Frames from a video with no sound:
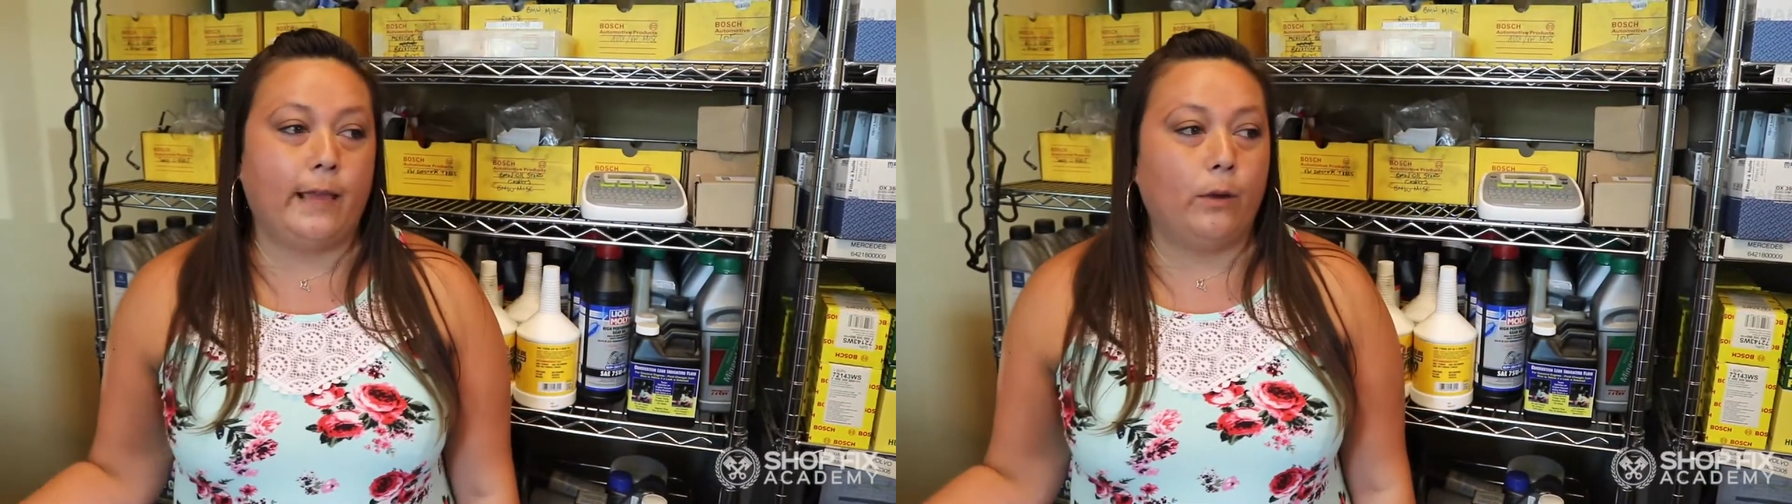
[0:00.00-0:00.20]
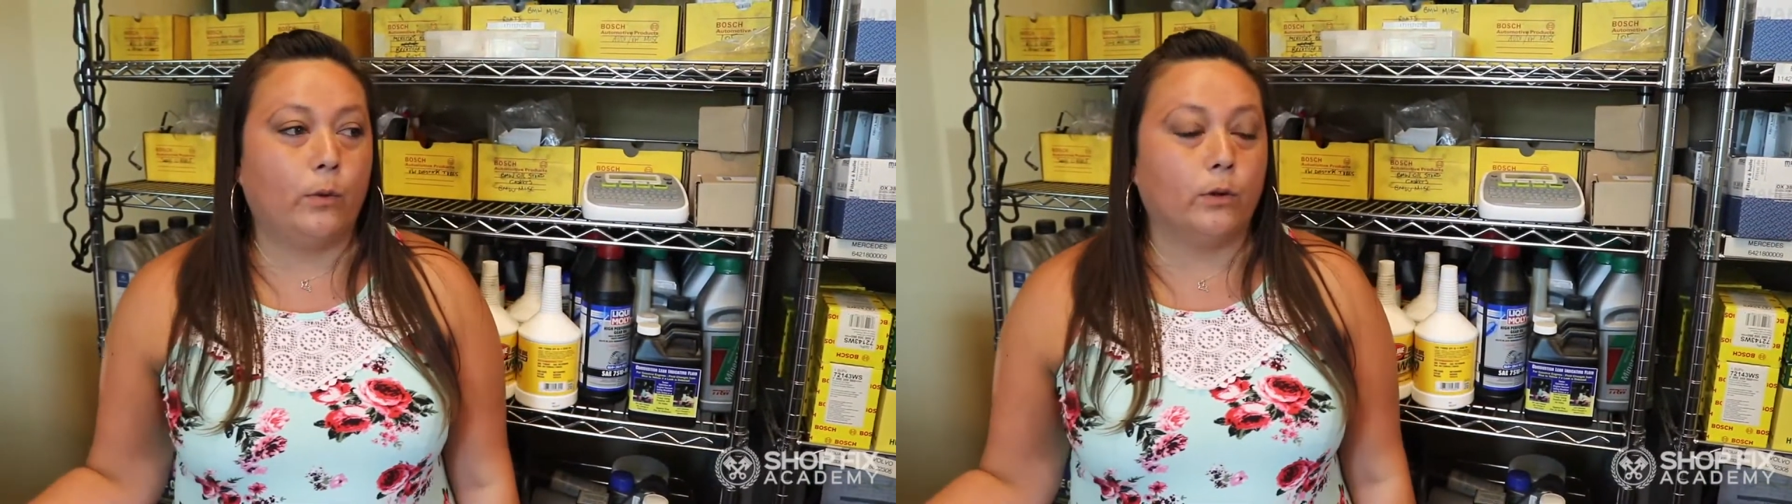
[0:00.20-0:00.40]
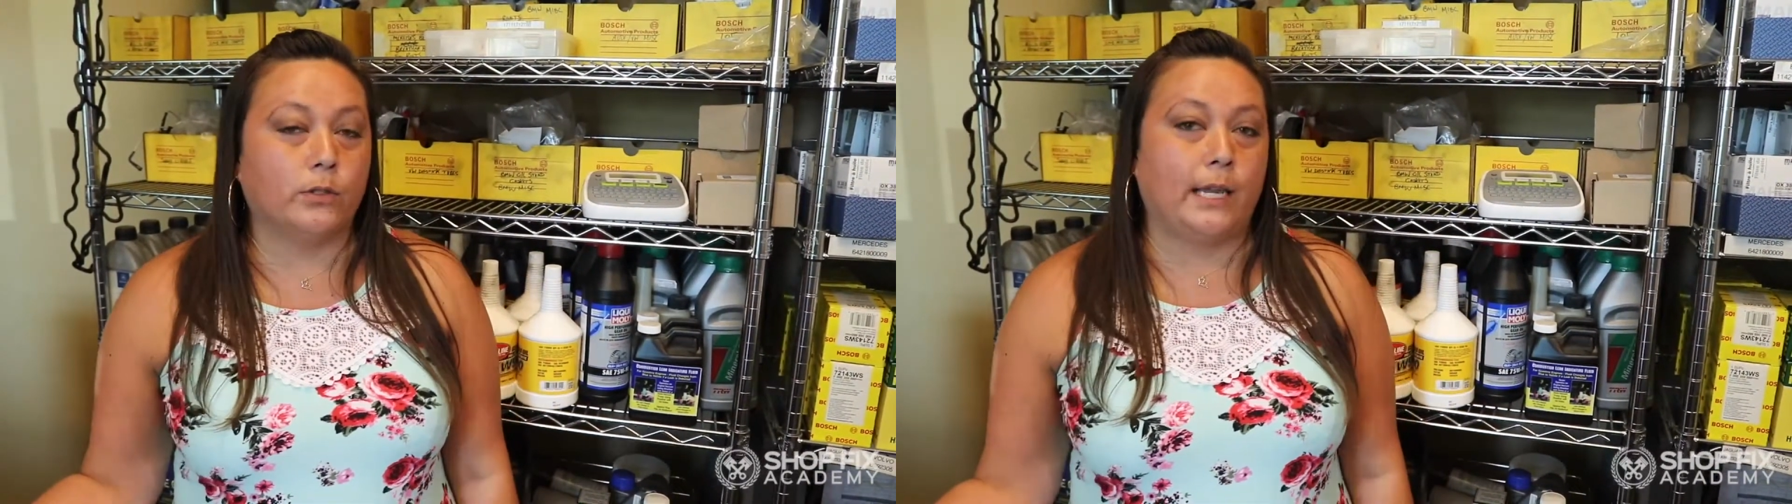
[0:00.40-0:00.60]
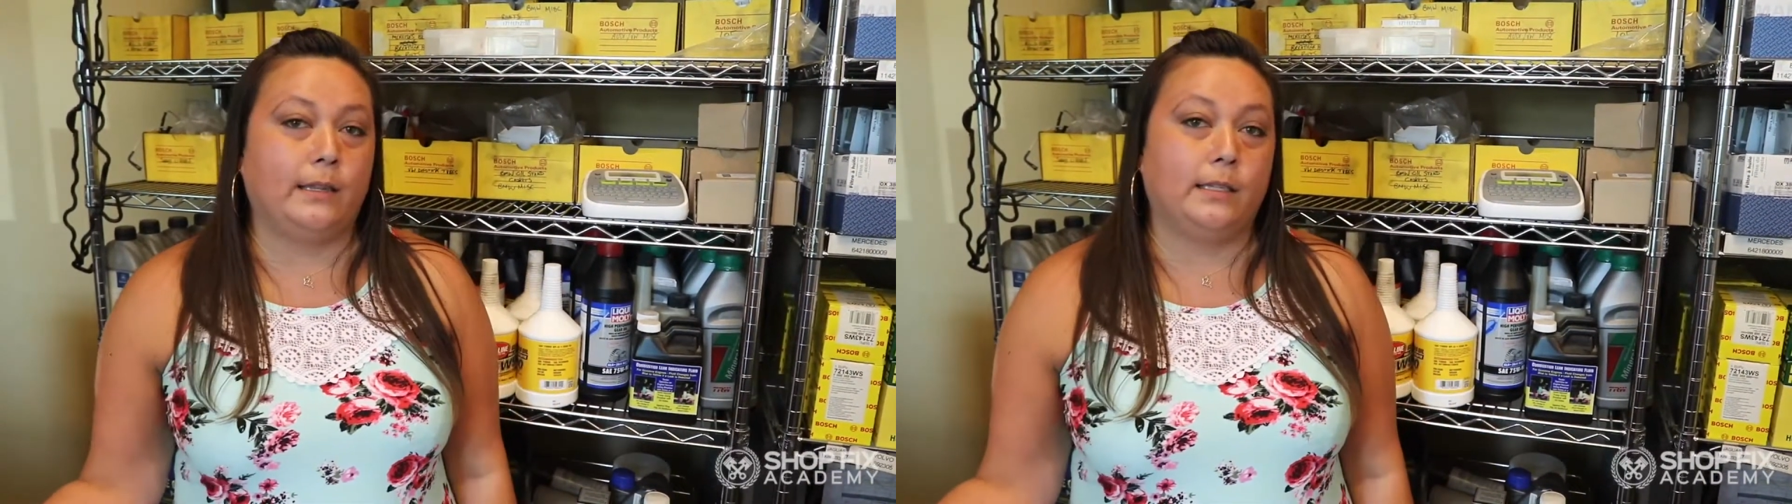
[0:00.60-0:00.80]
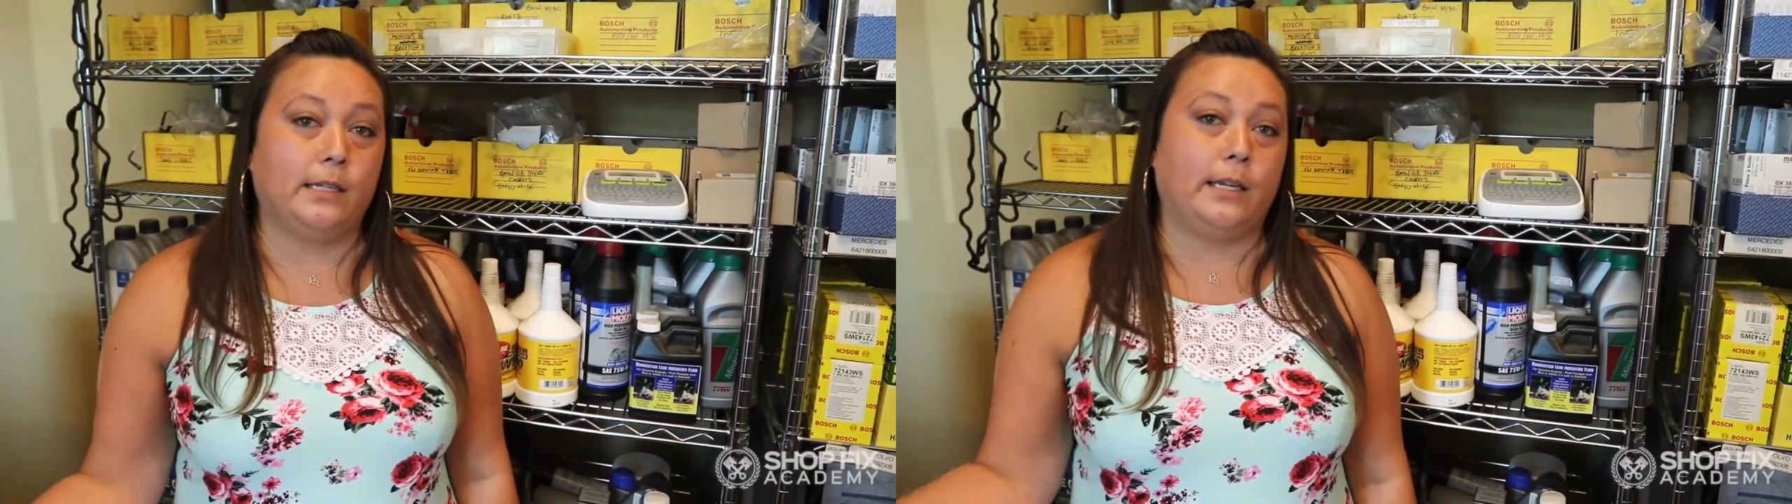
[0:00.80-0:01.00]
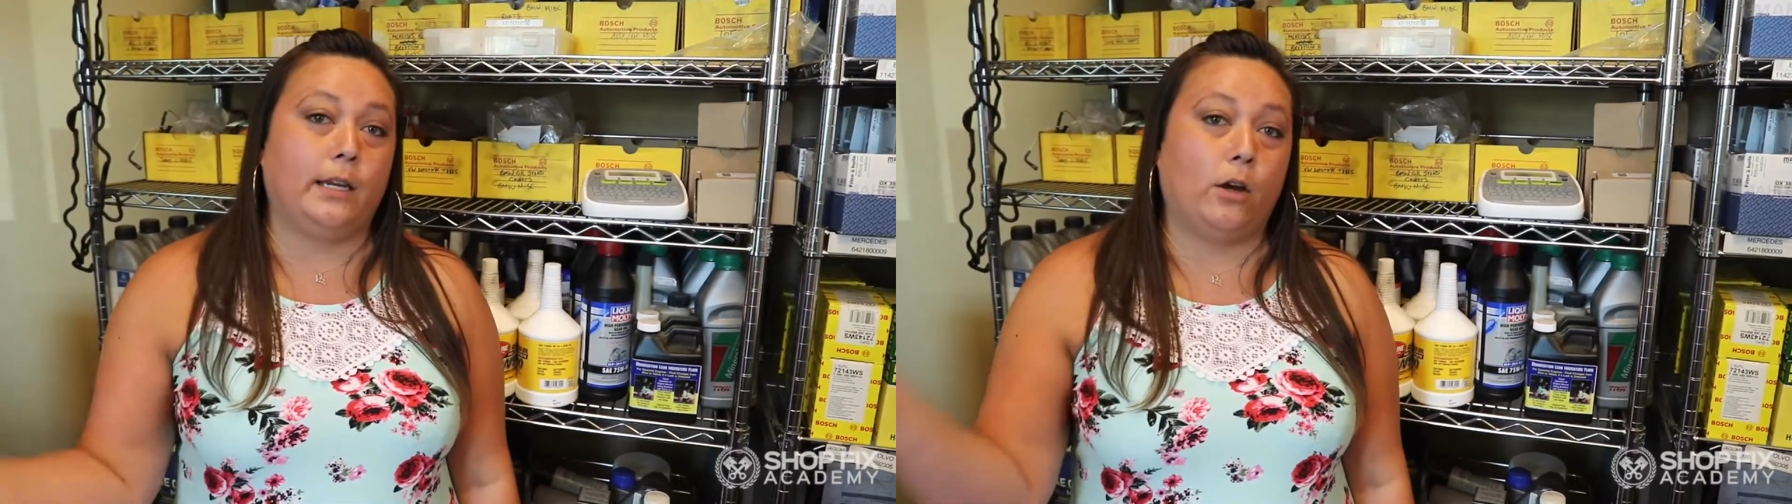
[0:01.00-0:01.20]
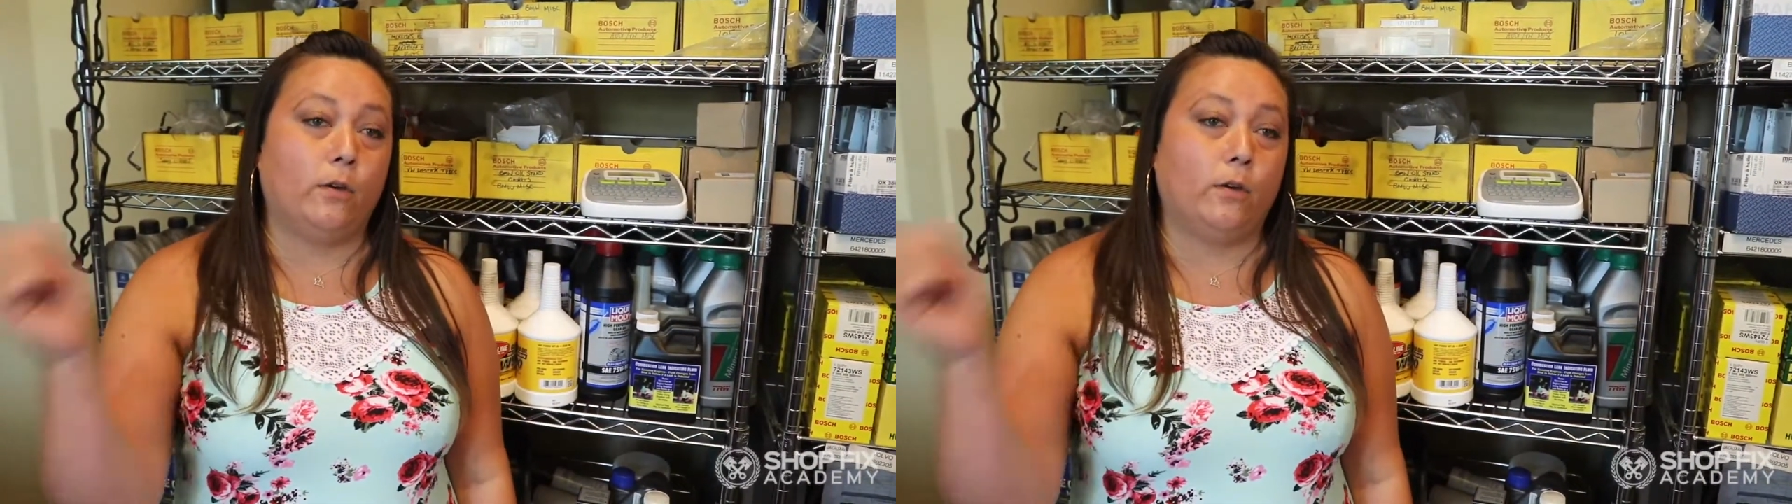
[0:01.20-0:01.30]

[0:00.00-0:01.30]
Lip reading: they will take the ticket